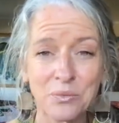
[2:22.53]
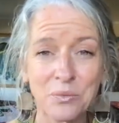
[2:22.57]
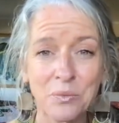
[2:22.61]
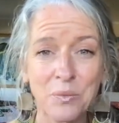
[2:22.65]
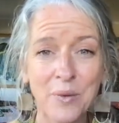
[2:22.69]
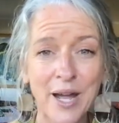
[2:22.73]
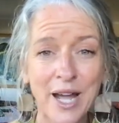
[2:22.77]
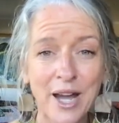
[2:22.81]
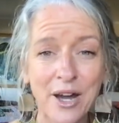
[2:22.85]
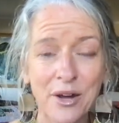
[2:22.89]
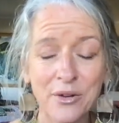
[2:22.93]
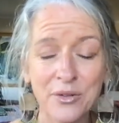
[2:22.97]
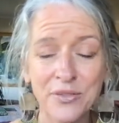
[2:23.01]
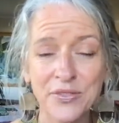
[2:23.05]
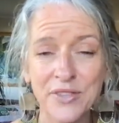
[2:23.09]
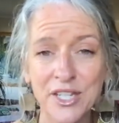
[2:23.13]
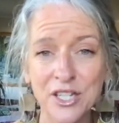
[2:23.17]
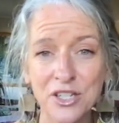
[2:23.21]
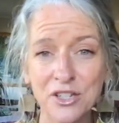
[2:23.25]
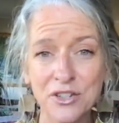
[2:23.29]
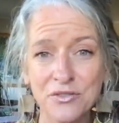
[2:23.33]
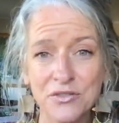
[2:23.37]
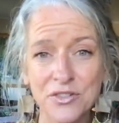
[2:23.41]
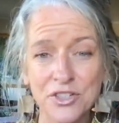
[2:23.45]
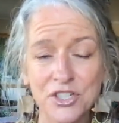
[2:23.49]
"Wow, thank
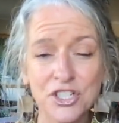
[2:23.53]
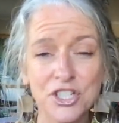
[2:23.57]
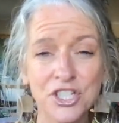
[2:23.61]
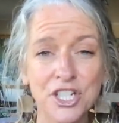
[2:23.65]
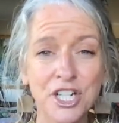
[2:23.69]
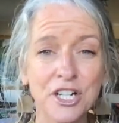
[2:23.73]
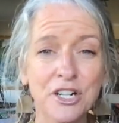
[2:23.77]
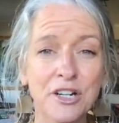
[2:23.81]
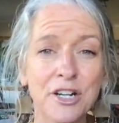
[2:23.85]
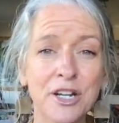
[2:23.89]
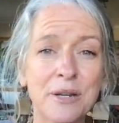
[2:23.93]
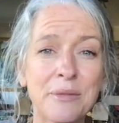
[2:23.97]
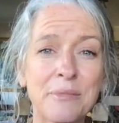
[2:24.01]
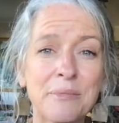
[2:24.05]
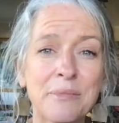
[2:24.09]
you for sharing,